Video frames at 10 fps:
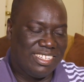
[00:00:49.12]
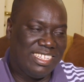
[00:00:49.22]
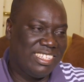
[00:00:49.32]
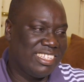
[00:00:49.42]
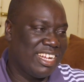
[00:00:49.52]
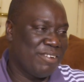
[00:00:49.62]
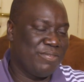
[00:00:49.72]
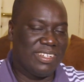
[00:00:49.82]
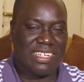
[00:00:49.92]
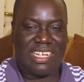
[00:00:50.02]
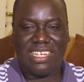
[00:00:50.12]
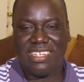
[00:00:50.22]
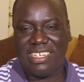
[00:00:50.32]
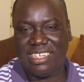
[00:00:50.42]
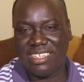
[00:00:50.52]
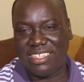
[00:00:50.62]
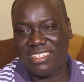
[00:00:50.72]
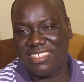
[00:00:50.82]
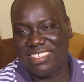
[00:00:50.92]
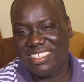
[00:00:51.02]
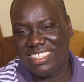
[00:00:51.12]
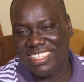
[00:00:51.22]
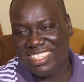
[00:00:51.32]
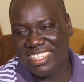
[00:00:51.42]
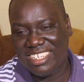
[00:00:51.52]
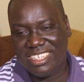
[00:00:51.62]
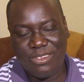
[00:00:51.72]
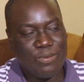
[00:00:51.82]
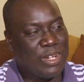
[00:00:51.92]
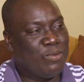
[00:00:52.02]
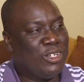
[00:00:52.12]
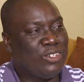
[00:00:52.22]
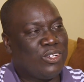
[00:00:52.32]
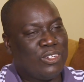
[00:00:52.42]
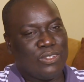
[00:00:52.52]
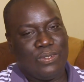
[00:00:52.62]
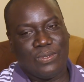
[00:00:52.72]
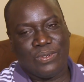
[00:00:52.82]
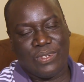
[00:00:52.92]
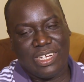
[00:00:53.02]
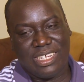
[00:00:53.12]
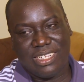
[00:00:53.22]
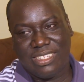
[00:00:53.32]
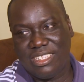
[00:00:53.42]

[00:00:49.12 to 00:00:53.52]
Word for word: she's in Africa, and uh, she, when we talk to her,